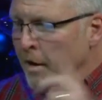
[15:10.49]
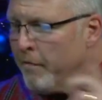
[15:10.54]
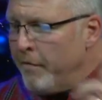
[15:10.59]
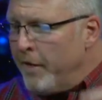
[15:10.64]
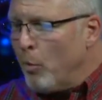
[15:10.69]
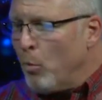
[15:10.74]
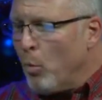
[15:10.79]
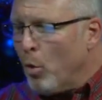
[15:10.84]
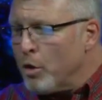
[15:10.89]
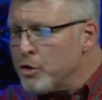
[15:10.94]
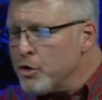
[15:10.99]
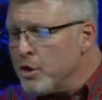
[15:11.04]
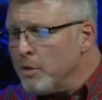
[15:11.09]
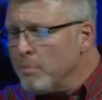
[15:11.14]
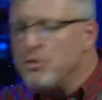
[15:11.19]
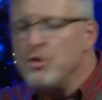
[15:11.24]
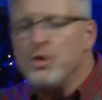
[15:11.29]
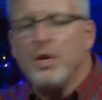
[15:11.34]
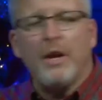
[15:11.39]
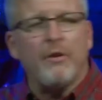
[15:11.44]
They
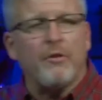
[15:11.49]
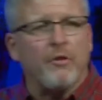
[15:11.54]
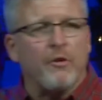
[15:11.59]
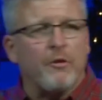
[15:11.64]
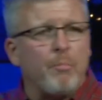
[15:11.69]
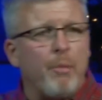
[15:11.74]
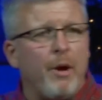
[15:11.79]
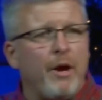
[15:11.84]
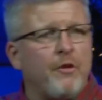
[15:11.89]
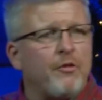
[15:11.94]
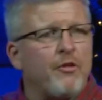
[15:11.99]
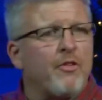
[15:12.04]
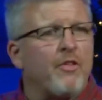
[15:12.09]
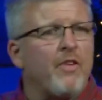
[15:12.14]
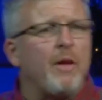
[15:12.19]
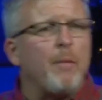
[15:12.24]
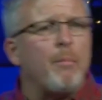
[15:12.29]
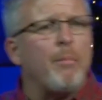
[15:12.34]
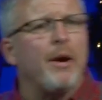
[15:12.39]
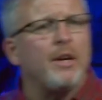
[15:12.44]
worshiped Jesus
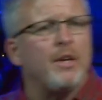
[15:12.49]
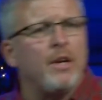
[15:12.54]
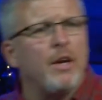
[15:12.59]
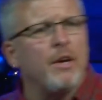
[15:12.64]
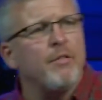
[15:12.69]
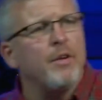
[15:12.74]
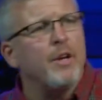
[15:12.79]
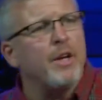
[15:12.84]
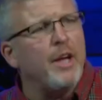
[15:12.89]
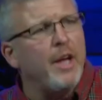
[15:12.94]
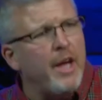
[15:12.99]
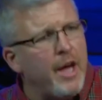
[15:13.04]
basically by giving